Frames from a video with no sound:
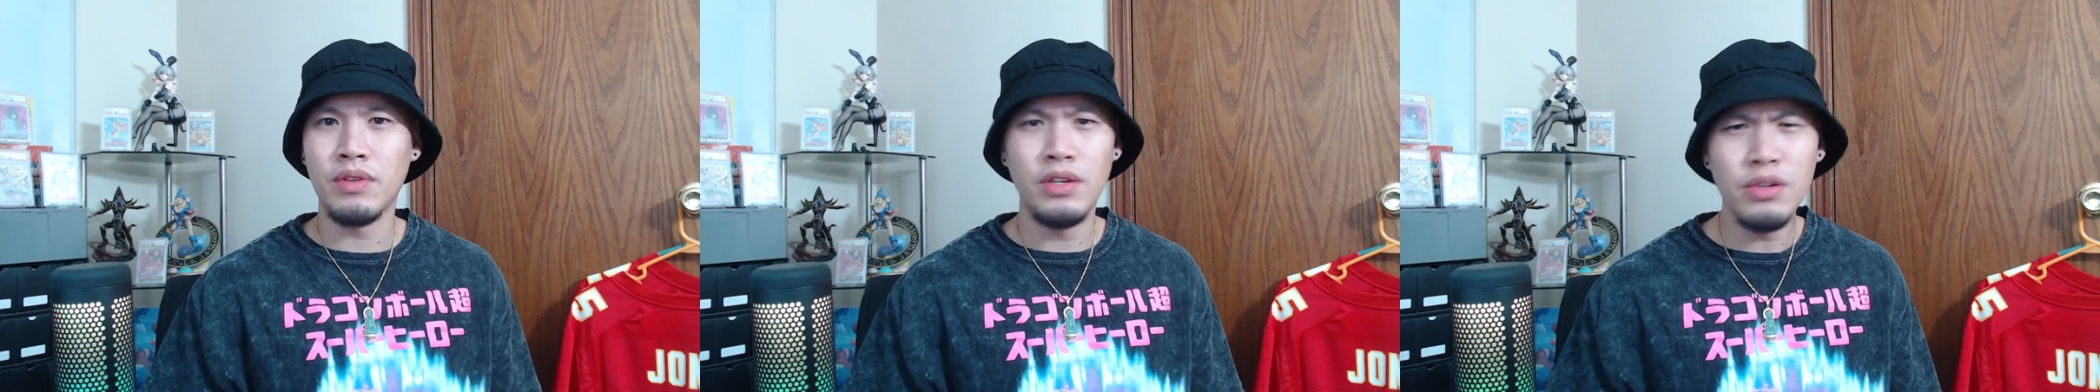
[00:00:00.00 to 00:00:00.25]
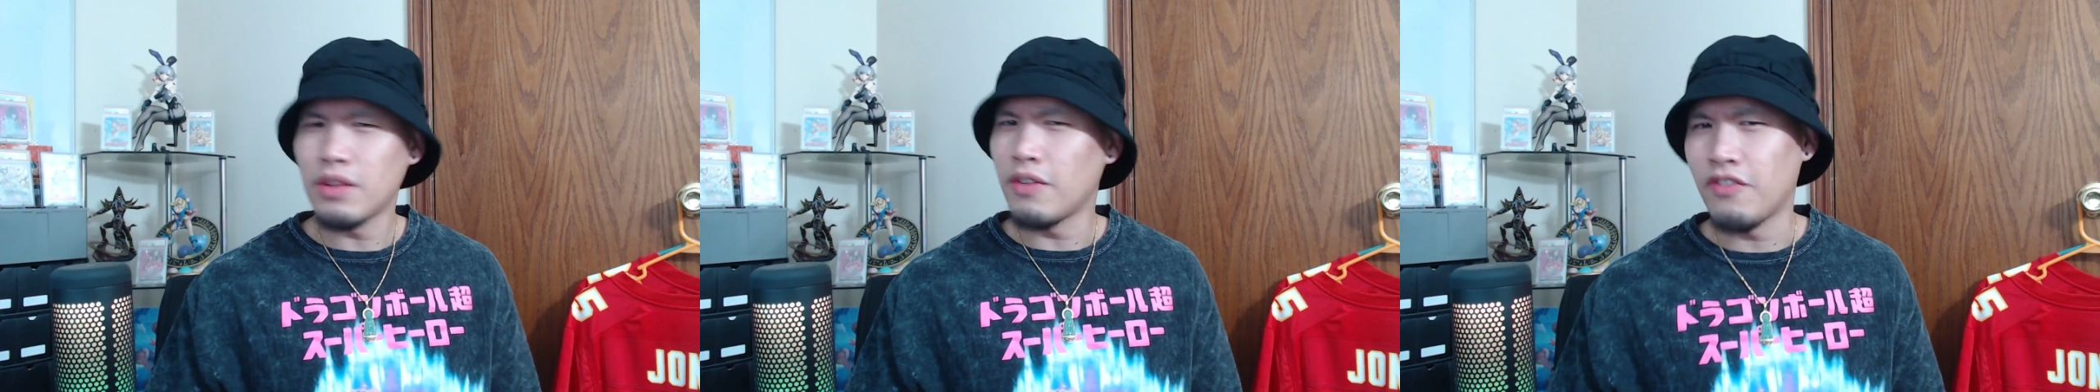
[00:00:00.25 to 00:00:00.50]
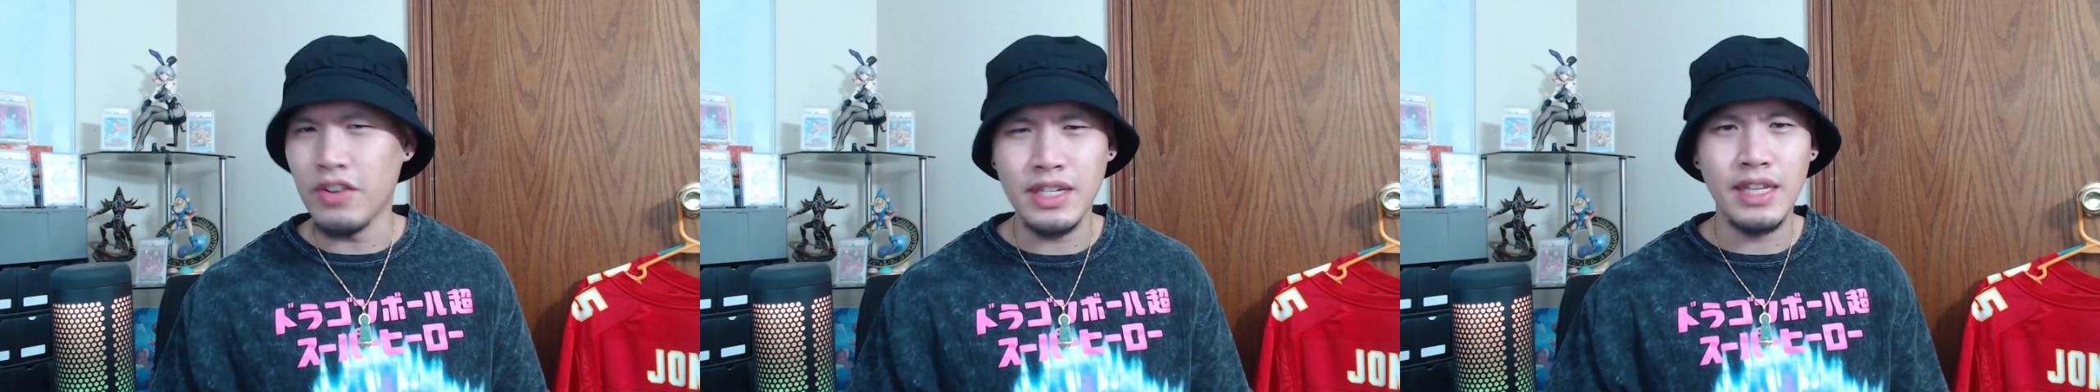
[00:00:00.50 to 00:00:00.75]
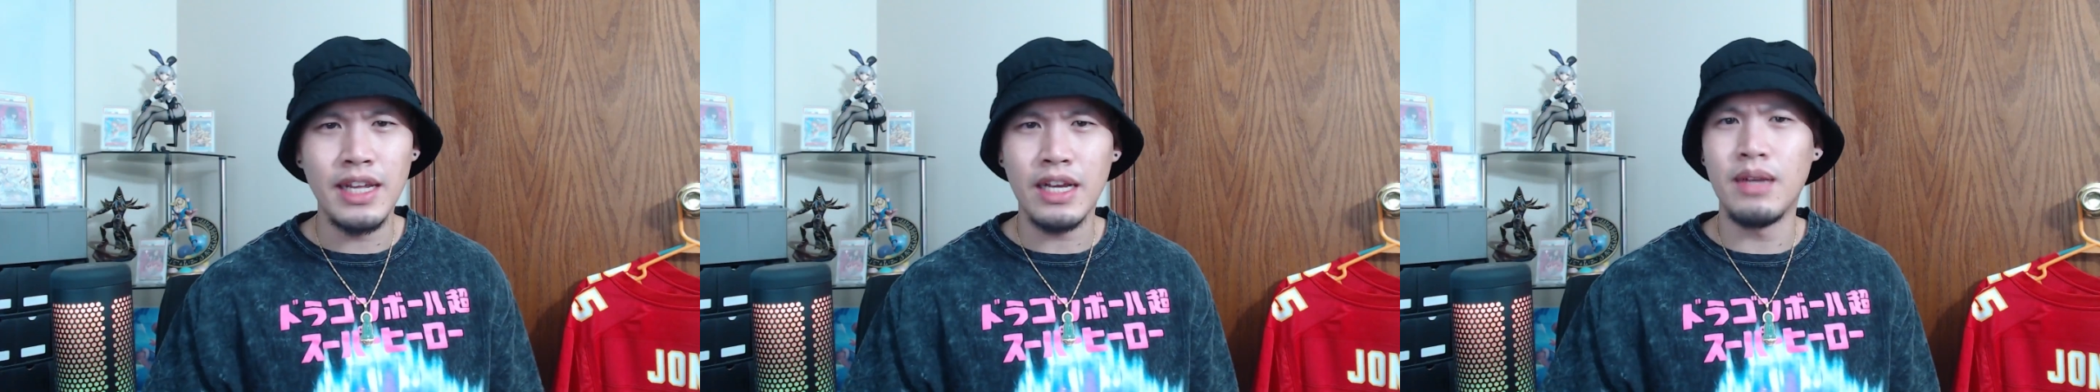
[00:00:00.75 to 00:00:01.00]
You know the first
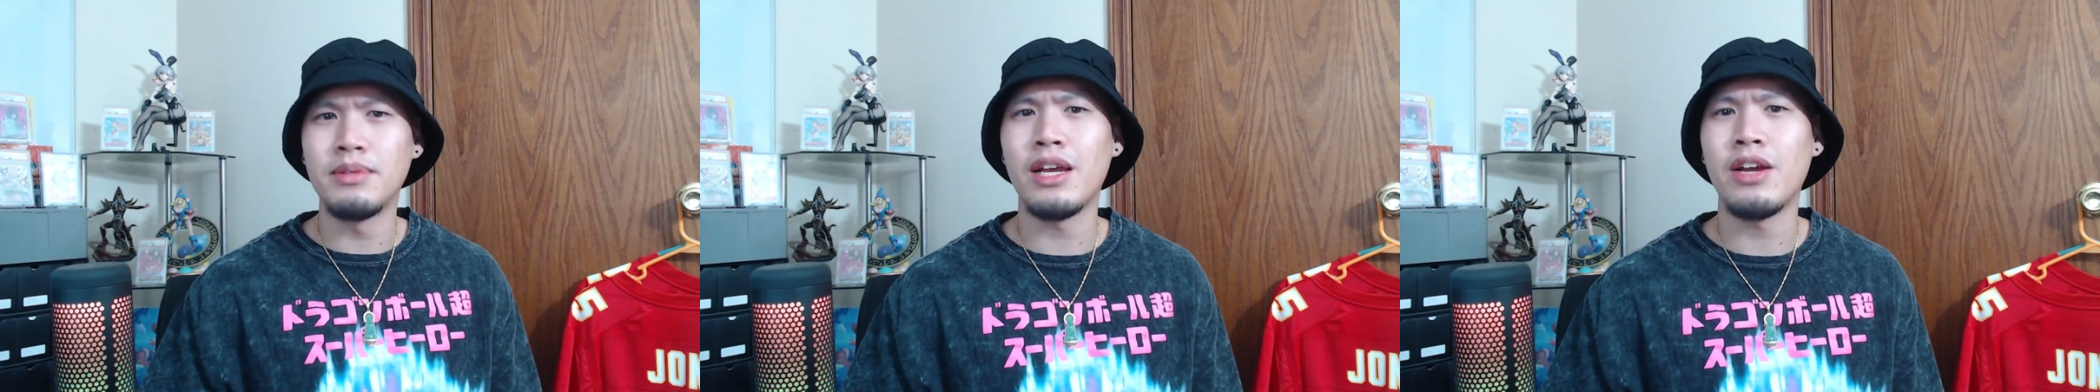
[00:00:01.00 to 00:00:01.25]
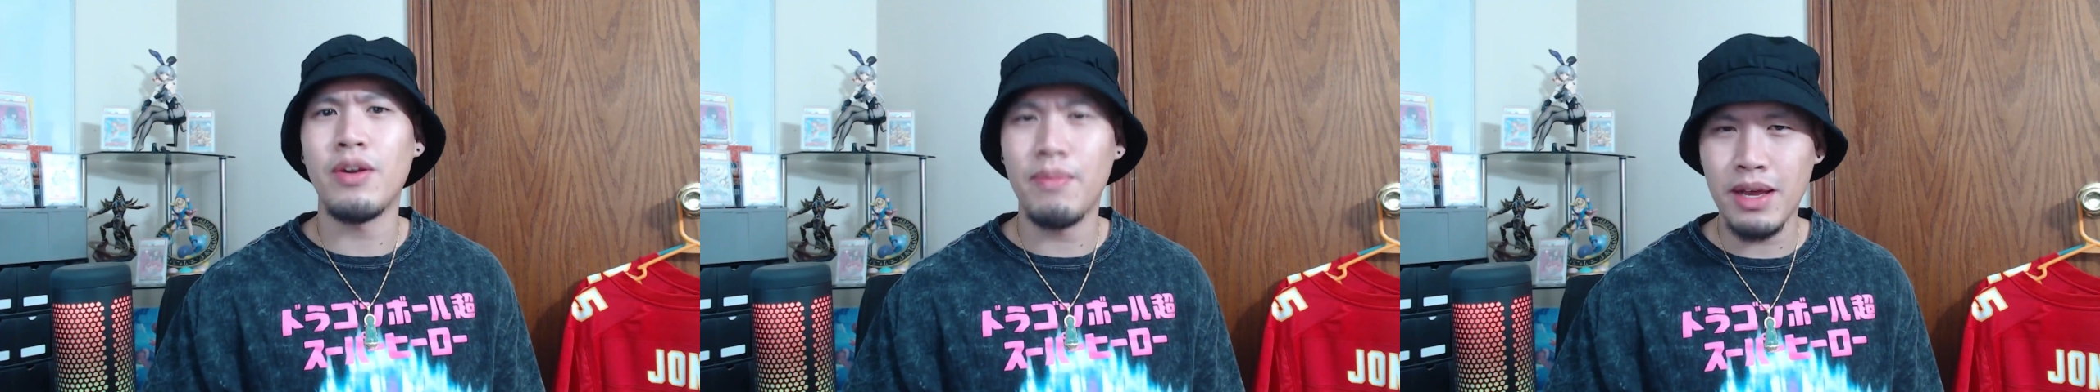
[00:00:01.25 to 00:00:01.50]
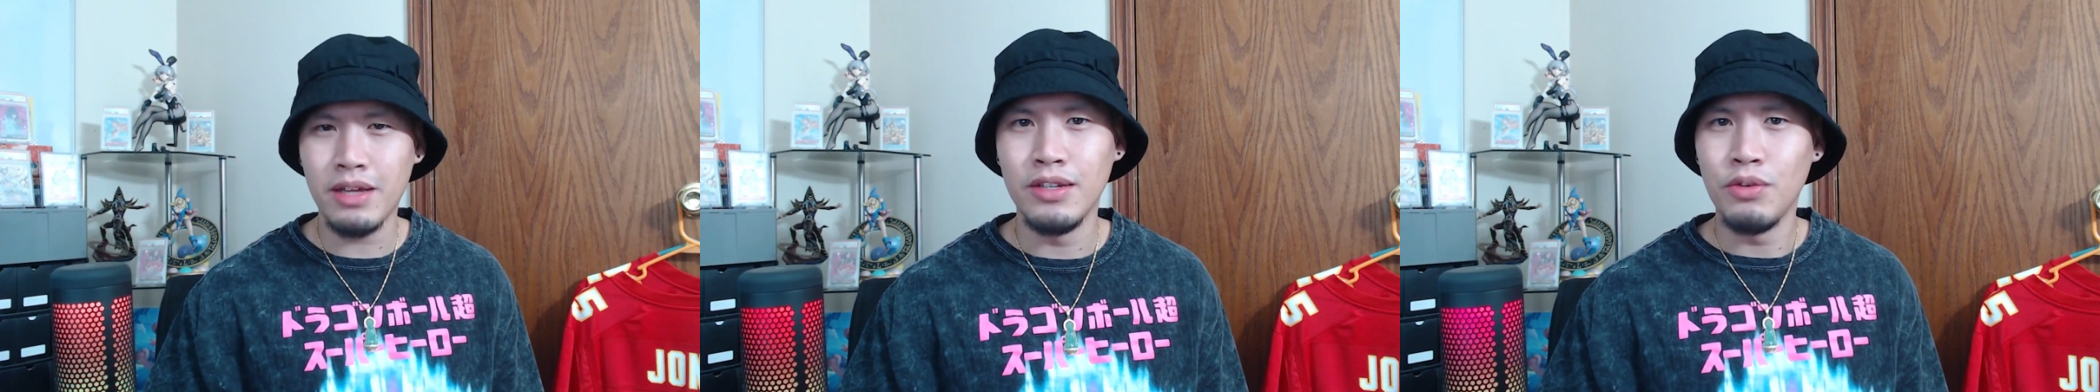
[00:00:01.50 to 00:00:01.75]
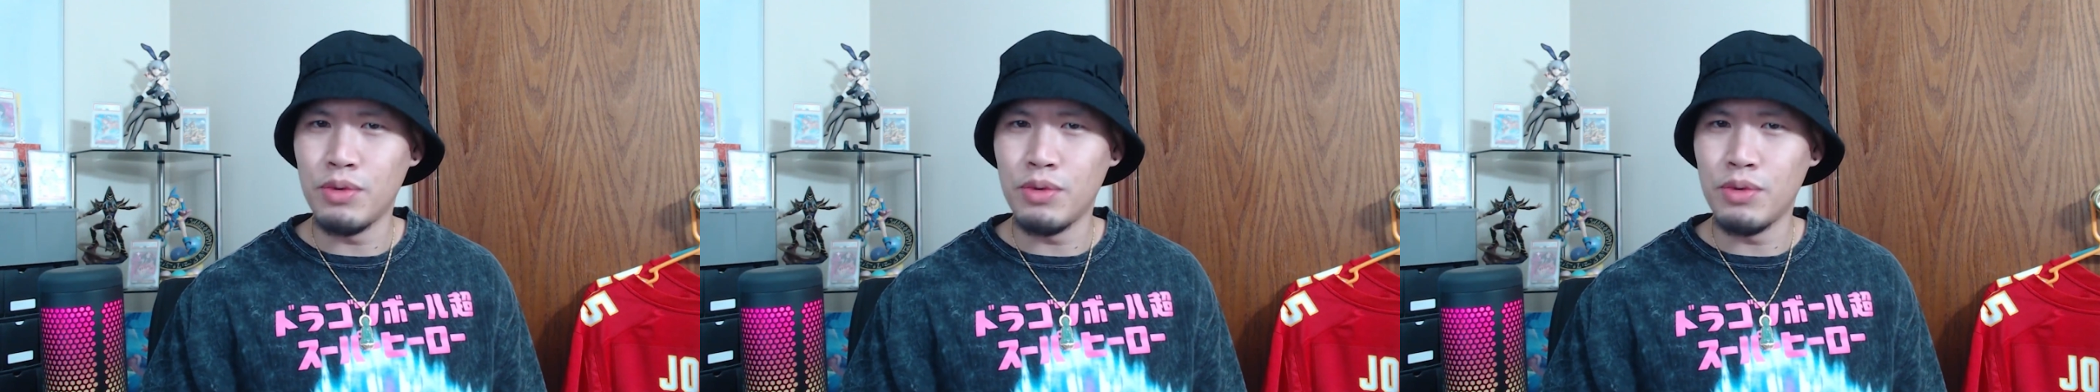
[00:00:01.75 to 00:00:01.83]
thing that comes out of her mouth